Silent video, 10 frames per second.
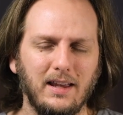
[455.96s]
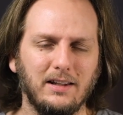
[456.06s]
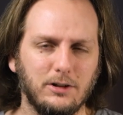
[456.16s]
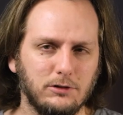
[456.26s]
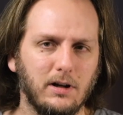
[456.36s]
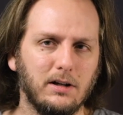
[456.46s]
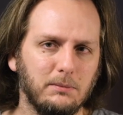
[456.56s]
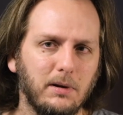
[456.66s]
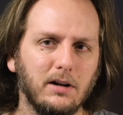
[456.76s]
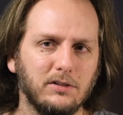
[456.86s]
in a direct
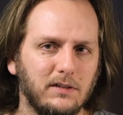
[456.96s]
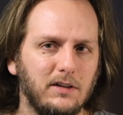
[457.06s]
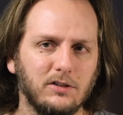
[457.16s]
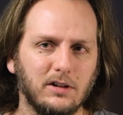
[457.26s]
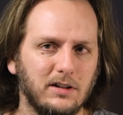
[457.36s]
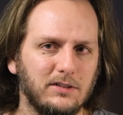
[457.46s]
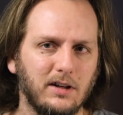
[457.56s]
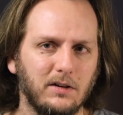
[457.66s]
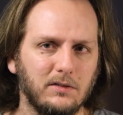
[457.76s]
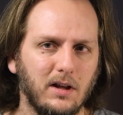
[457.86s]
comparison, these are going to
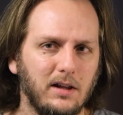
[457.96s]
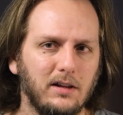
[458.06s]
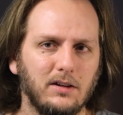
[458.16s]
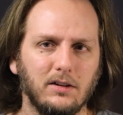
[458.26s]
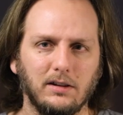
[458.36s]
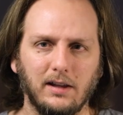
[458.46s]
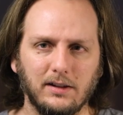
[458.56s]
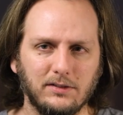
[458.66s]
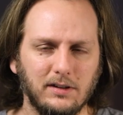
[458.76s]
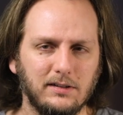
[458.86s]
sound
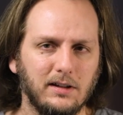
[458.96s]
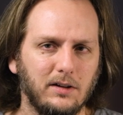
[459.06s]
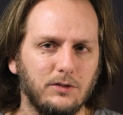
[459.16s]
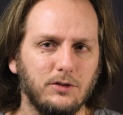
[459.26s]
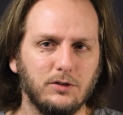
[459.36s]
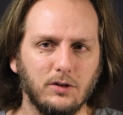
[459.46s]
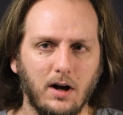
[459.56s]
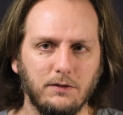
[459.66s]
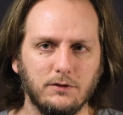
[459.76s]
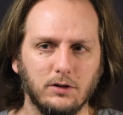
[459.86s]
less detailed,
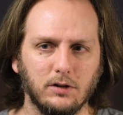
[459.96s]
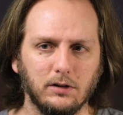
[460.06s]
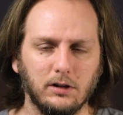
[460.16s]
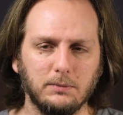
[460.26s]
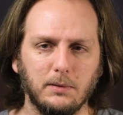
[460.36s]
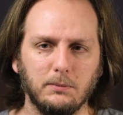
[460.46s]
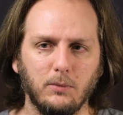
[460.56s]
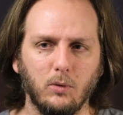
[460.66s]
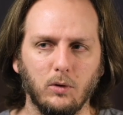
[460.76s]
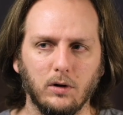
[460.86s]
softer, a little bit
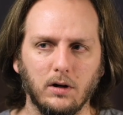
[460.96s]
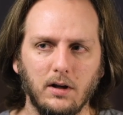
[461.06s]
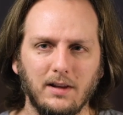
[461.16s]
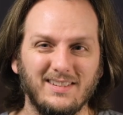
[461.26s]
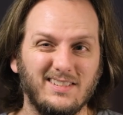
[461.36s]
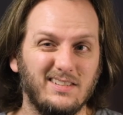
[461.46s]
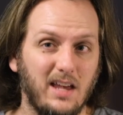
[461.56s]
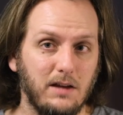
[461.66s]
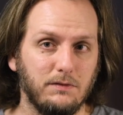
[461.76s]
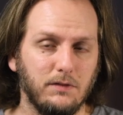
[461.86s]
more
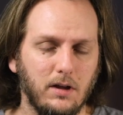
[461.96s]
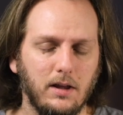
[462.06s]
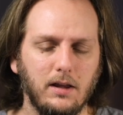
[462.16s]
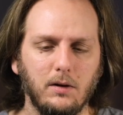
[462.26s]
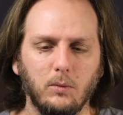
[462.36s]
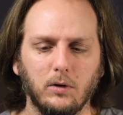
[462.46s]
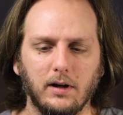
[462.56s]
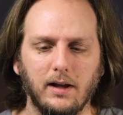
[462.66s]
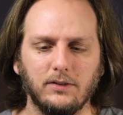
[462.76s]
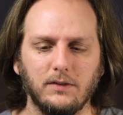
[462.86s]
safe.
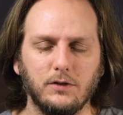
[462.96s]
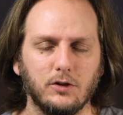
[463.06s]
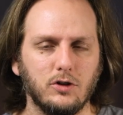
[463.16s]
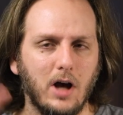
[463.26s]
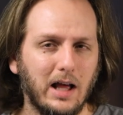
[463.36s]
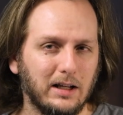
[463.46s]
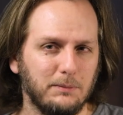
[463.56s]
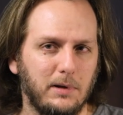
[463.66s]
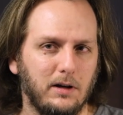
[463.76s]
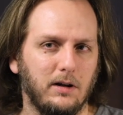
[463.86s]
Whereas if you're not
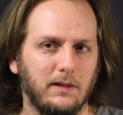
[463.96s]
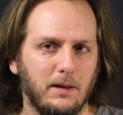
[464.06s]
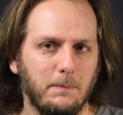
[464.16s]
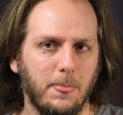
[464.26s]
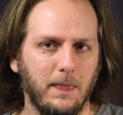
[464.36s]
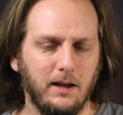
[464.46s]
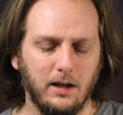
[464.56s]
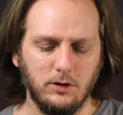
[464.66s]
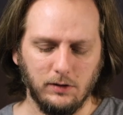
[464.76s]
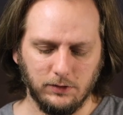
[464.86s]
comparing them
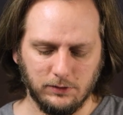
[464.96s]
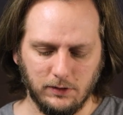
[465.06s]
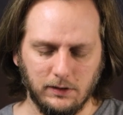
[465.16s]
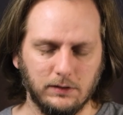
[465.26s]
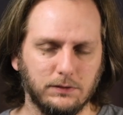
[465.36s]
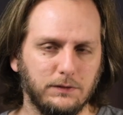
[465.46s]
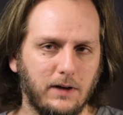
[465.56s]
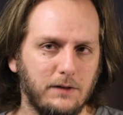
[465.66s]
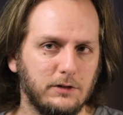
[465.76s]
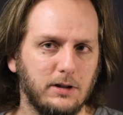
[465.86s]
and you listen to these for
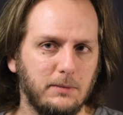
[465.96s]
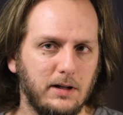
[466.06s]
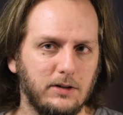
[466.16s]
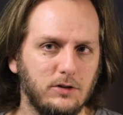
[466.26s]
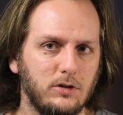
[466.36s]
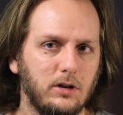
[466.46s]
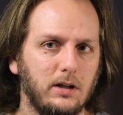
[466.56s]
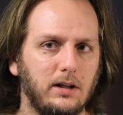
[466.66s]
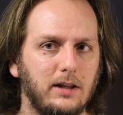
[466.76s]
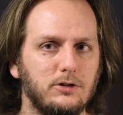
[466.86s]
5 or 10 minutes and you
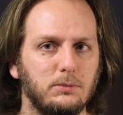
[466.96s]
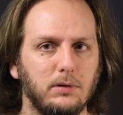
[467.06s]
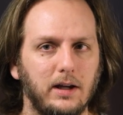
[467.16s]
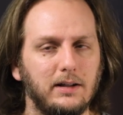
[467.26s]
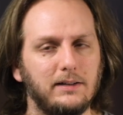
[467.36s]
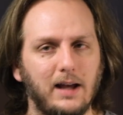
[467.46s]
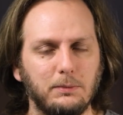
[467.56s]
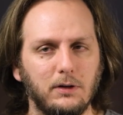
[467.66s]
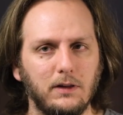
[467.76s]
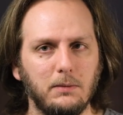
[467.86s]
kind of let your brain
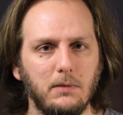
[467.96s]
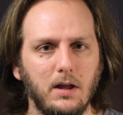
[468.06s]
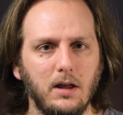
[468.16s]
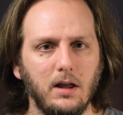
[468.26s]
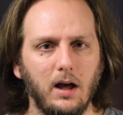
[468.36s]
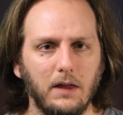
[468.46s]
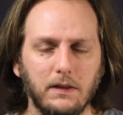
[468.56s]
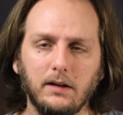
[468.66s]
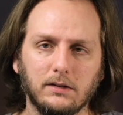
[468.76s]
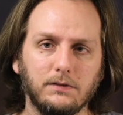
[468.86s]
adapt to them, I
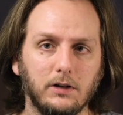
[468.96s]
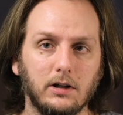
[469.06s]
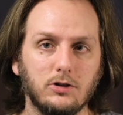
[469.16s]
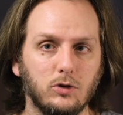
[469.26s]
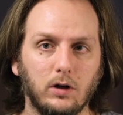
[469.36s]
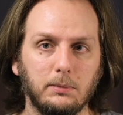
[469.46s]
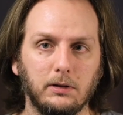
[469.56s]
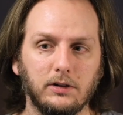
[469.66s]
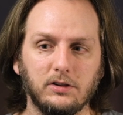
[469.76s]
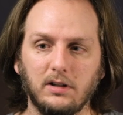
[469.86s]
think is a very enjoyable
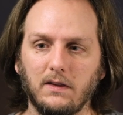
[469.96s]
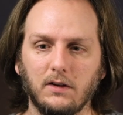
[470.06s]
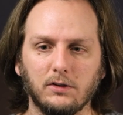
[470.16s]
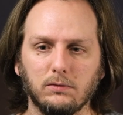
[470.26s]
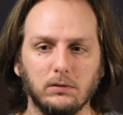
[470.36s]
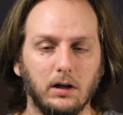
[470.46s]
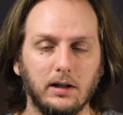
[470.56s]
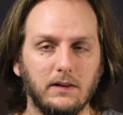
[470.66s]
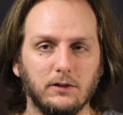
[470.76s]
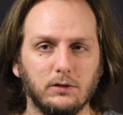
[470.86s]
listen, and there's
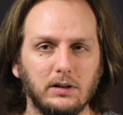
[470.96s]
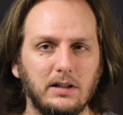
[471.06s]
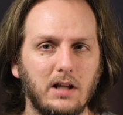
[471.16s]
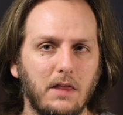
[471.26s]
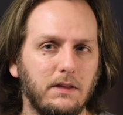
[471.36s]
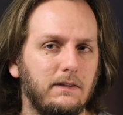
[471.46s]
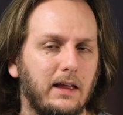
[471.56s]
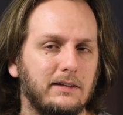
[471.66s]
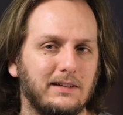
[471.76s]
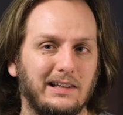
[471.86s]
really nothing
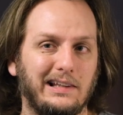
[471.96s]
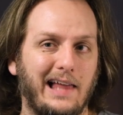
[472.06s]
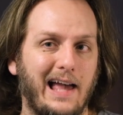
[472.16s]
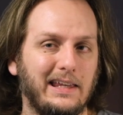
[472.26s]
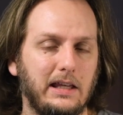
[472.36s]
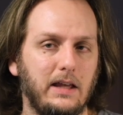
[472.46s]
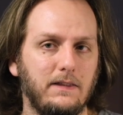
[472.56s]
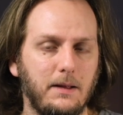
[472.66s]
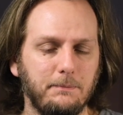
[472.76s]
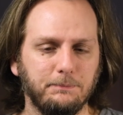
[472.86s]
that's lacking in
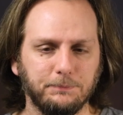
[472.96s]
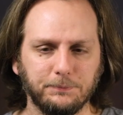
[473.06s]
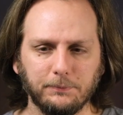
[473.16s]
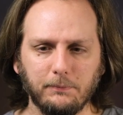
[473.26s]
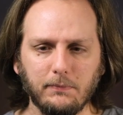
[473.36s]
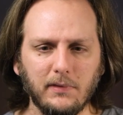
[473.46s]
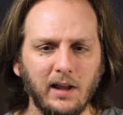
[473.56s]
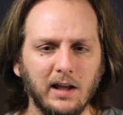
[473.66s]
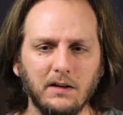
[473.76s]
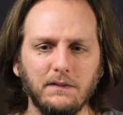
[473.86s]
them.
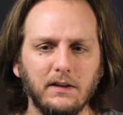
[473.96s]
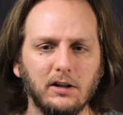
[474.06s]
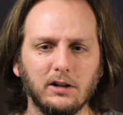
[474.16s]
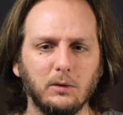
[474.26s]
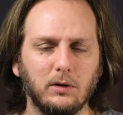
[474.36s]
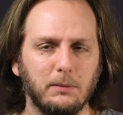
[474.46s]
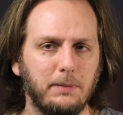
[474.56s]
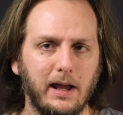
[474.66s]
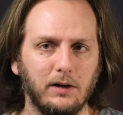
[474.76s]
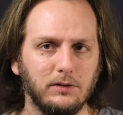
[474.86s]
I don't think you're going to want
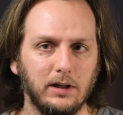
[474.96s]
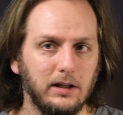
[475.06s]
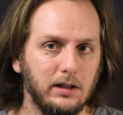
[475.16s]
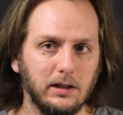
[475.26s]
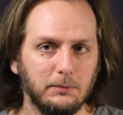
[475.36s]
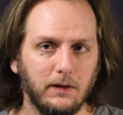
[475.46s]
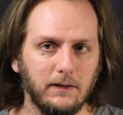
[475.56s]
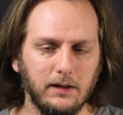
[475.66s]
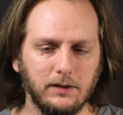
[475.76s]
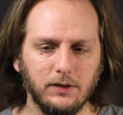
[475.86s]
to pound EDM on
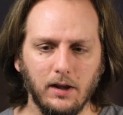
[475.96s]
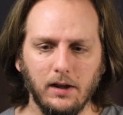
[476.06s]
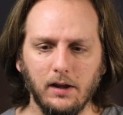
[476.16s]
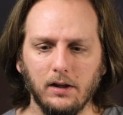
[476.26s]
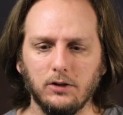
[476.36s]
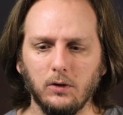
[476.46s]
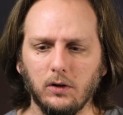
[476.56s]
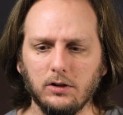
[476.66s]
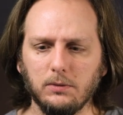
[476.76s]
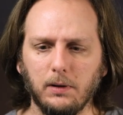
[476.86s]
these, nor
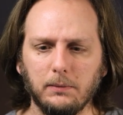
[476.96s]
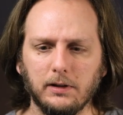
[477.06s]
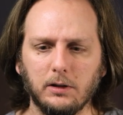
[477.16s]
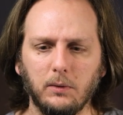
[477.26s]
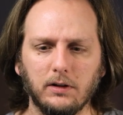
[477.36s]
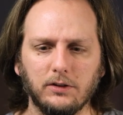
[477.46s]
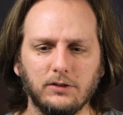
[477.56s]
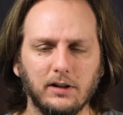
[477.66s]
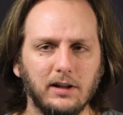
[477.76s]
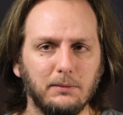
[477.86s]
are you probably going to want to
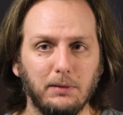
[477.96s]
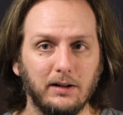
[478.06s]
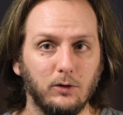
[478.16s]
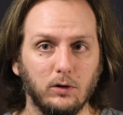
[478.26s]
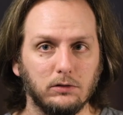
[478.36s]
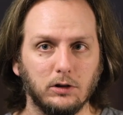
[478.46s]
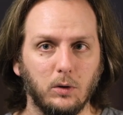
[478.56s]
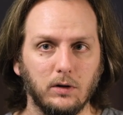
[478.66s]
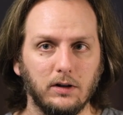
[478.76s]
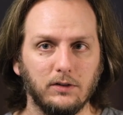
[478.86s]
stick in binaural
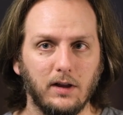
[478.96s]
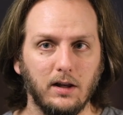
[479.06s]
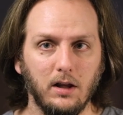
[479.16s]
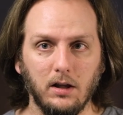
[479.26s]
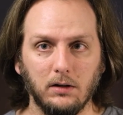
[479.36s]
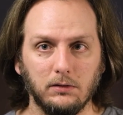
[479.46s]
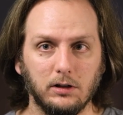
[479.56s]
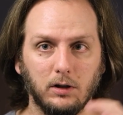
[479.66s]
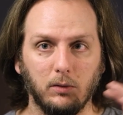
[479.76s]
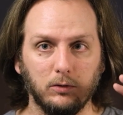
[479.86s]
recordings that,
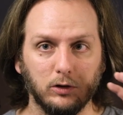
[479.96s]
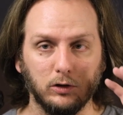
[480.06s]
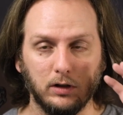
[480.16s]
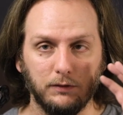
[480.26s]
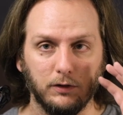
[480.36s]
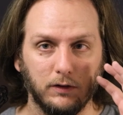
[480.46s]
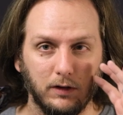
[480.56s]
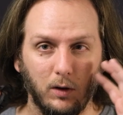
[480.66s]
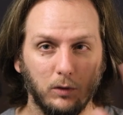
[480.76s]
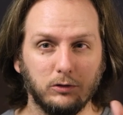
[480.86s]
you're looking
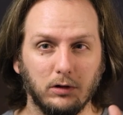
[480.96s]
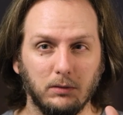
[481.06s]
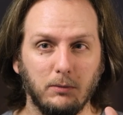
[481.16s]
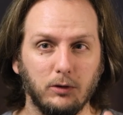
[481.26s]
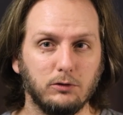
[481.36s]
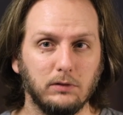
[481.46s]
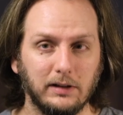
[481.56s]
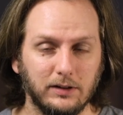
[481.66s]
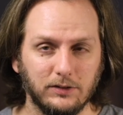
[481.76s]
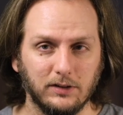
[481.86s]
the ultra most
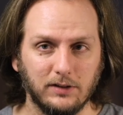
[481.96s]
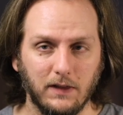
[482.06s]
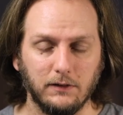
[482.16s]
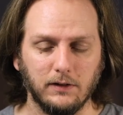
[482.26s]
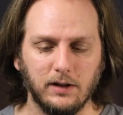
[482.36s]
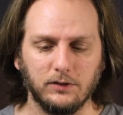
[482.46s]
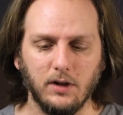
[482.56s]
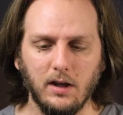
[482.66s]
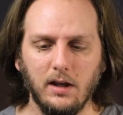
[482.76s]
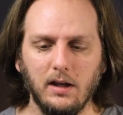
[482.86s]
realistic sound there is.
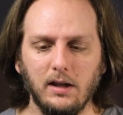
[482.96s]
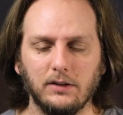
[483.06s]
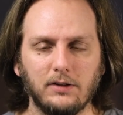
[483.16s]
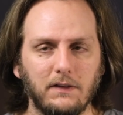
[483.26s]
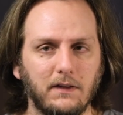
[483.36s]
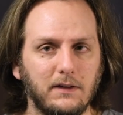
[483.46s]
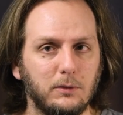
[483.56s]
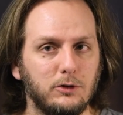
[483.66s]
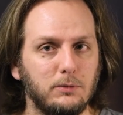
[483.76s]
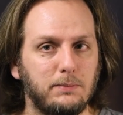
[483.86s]
It's not that they
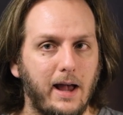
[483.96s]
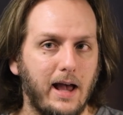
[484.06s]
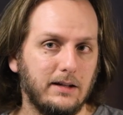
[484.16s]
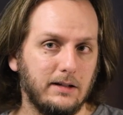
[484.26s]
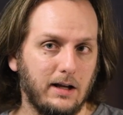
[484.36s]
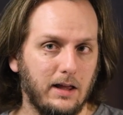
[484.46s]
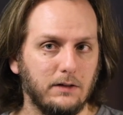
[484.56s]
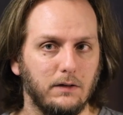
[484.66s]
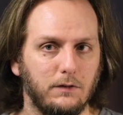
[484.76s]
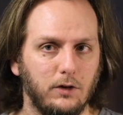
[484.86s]
would do bad in
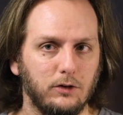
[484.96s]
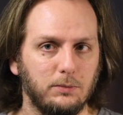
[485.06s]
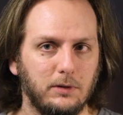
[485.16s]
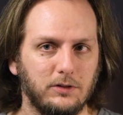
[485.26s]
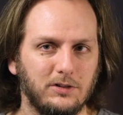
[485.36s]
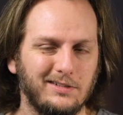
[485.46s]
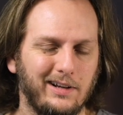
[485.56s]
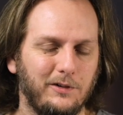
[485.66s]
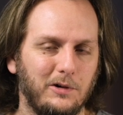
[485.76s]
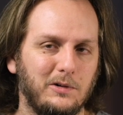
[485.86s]
either of those, but it's just
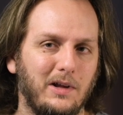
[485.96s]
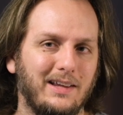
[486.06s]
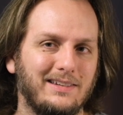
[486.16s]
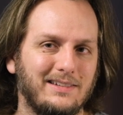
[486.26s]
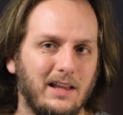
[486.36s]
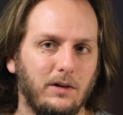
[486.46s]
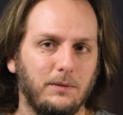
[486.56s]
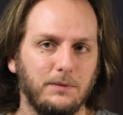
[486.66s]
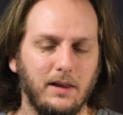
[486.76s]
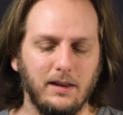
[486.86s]
not going to excel.
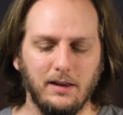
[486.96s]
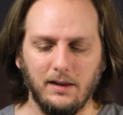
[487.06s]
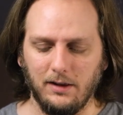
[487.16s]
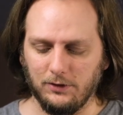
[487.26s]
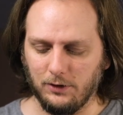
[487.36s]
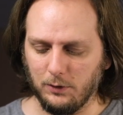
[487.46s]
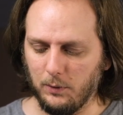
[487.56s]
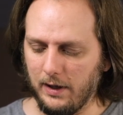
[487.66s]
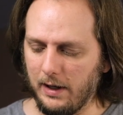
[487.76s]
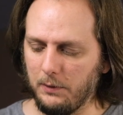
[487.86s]
So the
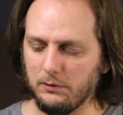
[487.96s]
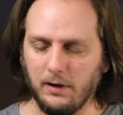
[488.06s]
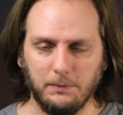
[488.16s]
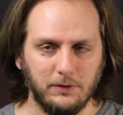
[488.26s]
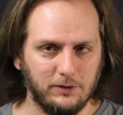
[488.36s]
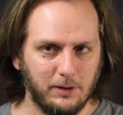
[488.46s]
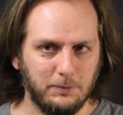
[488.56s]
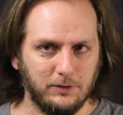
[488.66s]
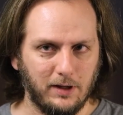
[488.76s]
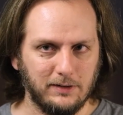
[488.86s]
way I would wrap this up
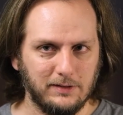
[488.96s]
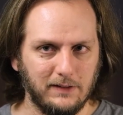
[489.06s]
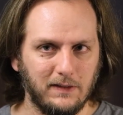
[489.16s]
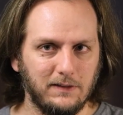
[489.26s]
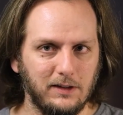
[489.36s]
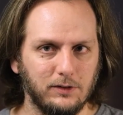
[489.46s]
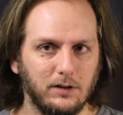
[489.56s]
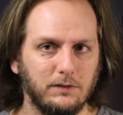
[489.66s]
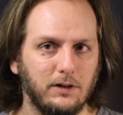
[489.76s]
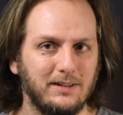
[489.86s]
is I'd say that these are
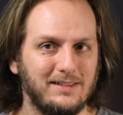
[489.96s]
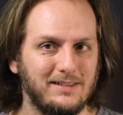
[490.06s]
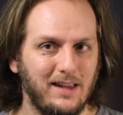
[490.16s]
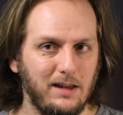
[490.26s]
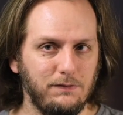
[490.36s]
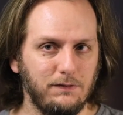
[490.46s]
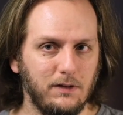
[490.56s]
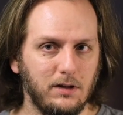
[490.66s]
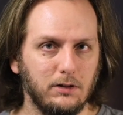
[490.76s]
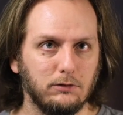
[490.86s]
a very safe,
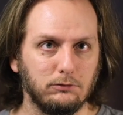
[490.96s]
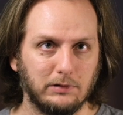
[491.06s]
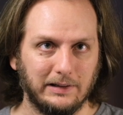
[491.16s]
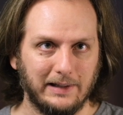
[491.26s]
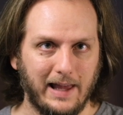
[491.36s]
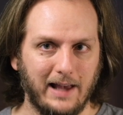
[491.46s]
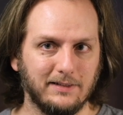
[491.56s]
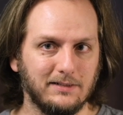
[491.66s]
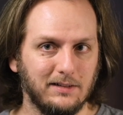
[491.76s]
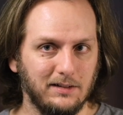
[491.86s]

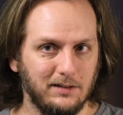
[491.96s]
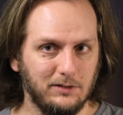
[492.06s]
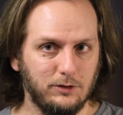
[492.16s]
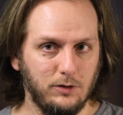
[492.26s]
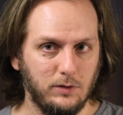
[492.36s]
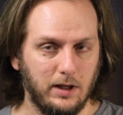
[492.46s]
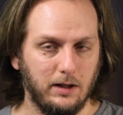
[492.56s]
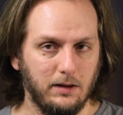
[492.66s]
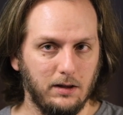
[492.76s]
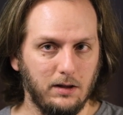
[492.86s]
relaxed tuning